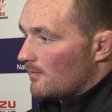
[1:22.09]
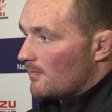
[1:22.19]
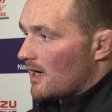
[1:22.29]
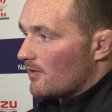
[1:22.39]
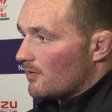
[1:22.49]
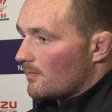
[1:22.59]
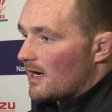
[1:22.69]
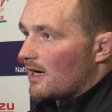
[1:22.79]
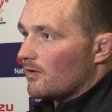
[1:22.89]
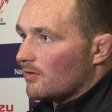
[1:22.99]
Maro and
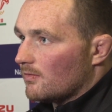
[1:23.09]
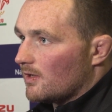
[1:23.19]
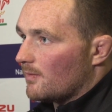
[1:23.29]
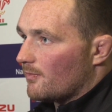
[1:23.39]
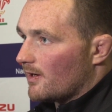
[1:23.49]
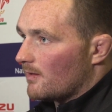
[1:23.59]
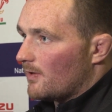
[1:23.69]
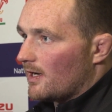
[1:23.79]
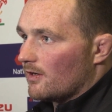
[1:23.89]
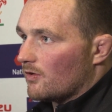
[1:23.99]
Marco, providing
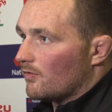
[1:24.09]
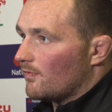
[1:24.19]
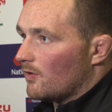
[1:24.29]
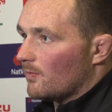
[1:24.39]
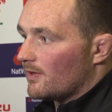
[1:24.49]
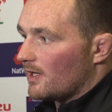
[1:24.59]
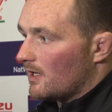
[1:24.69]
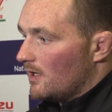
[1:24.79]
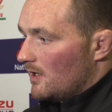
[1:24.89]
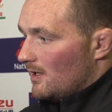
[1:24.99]
plenty of go forward there.